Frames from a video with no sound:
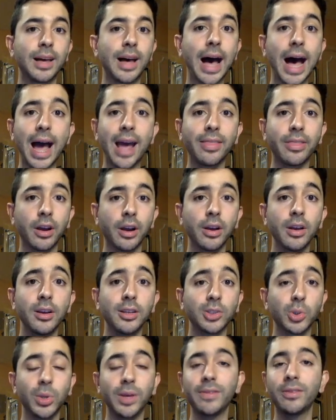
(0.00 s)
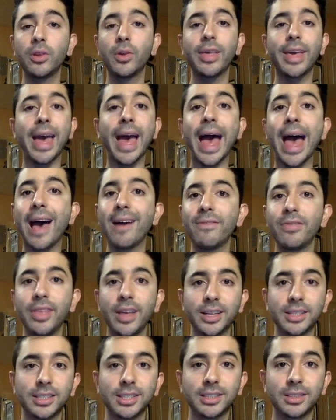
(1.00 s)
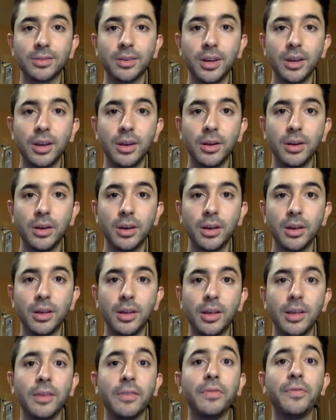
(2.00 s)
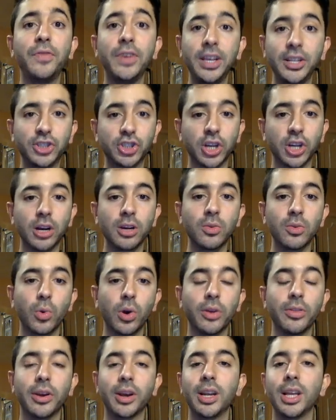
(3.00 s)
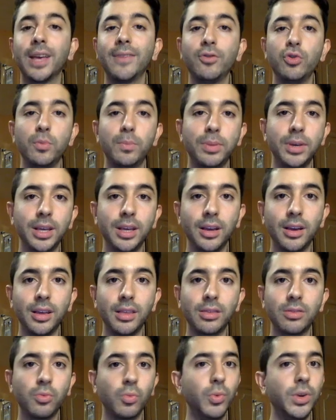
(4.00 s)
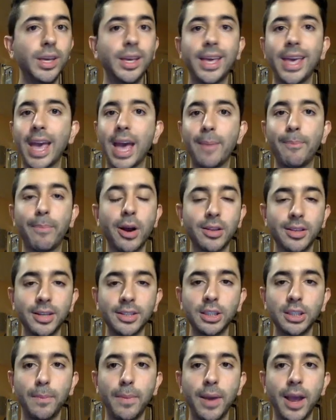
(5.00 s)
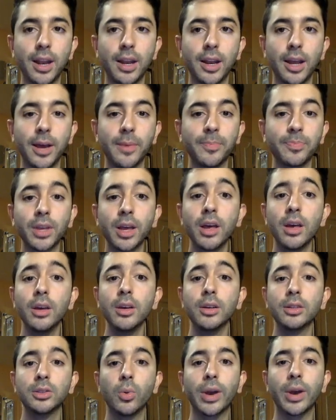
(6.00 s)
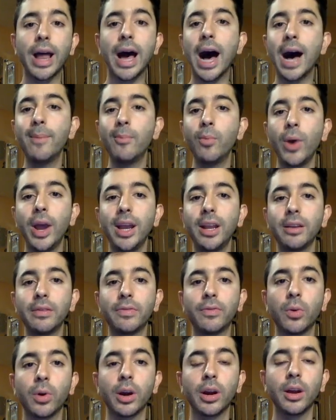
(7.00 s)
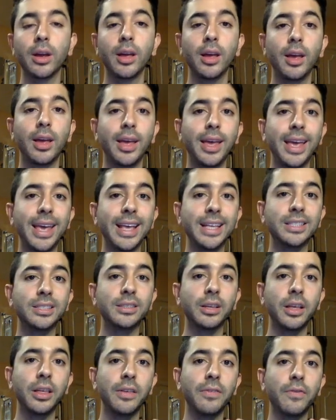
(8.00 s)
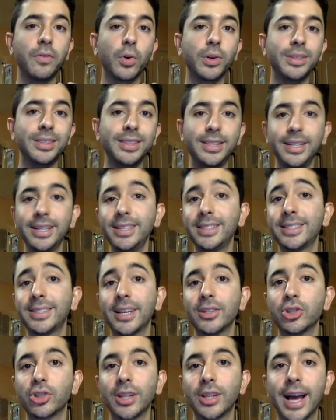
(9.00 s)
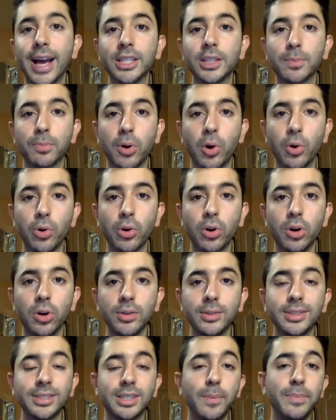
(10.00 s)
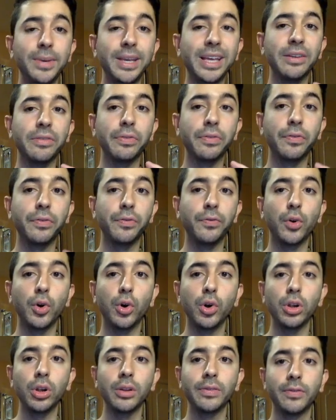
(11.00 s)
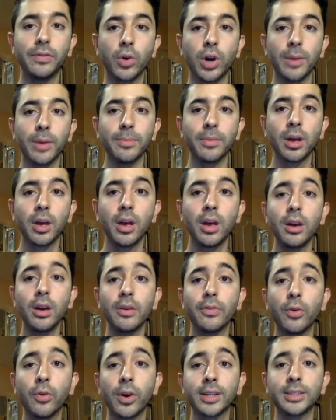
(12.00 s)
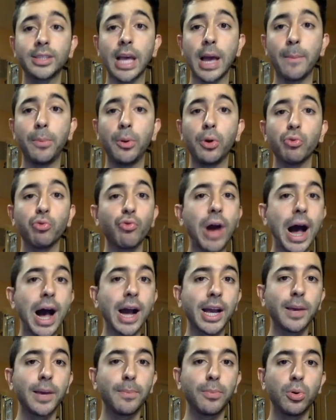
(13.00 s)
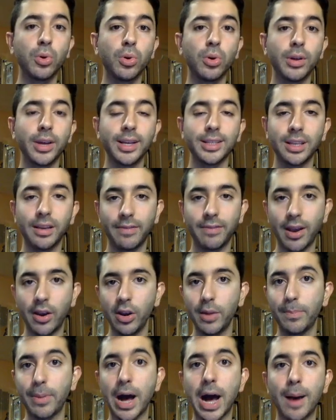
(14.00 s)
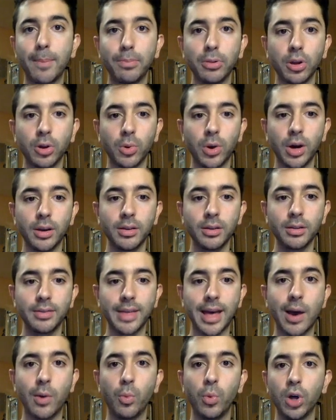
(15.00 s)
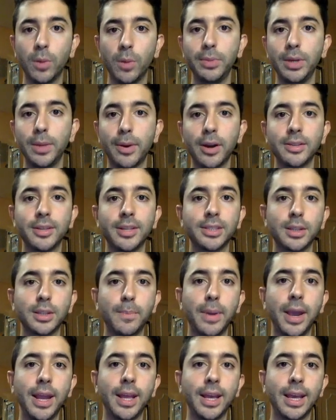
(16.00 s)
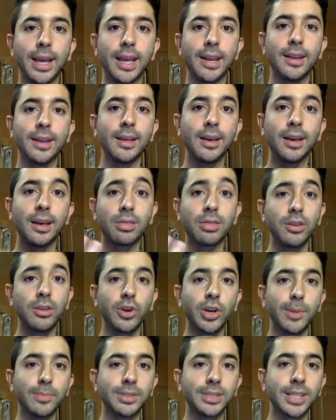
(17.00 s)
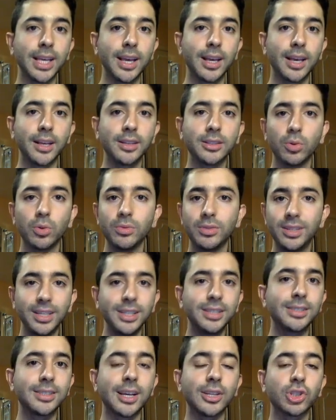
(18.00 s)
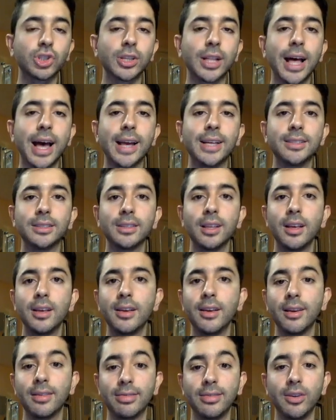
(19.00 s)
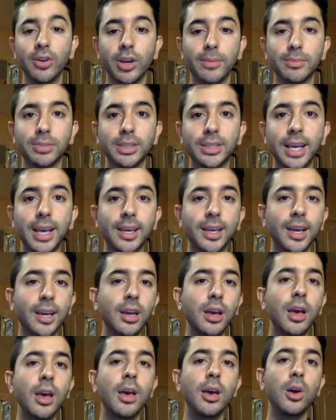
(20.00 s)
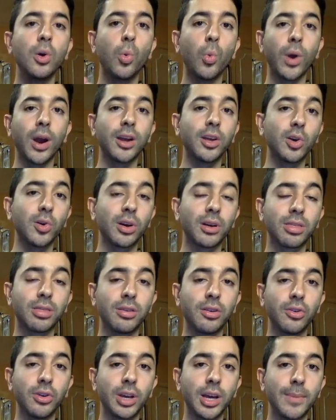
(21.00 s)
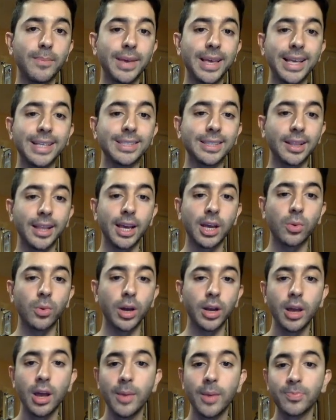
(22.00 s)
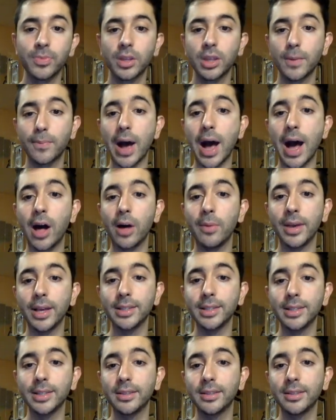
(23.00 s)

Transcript: either. So even though they have this feature where they're going to give you BETH, we can't participate in it. So what I'm waiting for is for decentralized protocols to be in full form. For example, Rocket Pool is a very popular one that will be participating in Ethereum staking, so decentralized Ethereum staking, where your Ethereum is liquid. The problem is